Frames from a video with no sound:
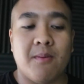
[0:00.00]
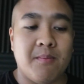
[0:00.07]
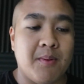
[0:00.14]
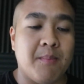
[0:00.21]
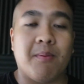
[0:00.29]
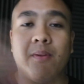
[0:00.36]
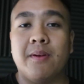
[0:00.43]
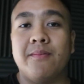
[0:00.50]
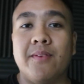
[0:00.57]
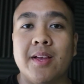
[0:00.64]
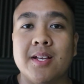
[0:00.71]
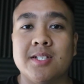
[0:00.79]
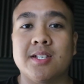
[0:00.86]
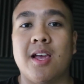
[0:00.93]
from the
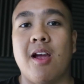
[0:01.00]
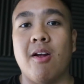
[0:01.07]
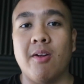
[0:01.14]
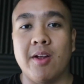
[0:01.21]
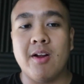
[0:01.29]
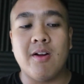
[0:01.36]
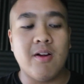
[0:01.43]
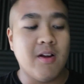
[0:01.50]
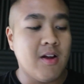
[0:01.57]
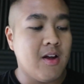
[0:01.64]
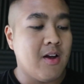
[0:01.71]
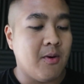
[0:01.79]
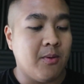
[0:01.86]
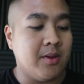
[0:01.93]
previous carrier
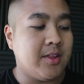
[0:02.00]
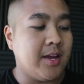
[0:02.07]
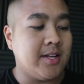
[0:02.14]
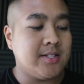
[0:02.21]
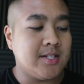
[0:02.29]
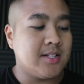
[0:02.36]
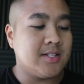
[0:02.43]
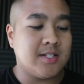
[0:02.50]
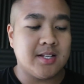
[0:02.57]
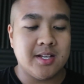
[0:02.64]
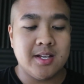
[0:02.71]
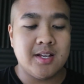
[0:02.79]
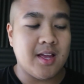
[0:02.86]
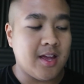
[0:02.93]
with
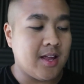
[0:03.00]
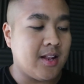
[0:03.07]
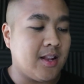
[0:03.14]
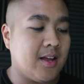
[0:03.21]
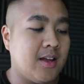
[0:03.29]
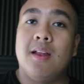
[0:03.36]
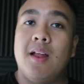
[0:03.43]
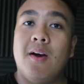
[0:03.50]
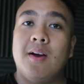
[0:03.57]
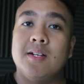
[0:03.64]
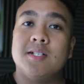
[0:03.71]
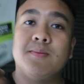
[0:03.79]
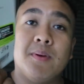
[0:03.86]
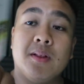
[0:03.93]
AT&T, and now I
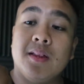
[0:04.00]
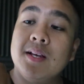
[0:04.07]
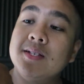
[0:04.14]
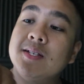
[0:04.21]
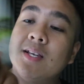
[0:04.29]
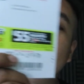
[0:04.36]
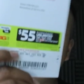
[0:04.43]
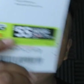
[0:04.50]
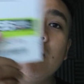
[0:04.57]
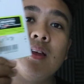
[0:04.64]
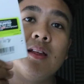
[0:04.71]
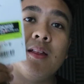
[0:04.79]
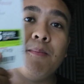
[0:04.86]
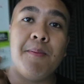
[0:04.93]
just put this in,
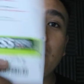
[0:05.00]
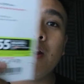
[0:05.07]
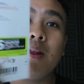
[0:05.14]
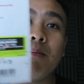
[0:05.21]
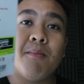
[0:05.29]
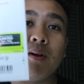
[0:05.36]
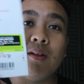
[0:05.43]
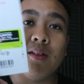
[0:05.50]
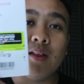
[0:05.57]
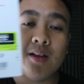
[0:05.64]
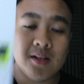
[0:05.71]
the PIN number on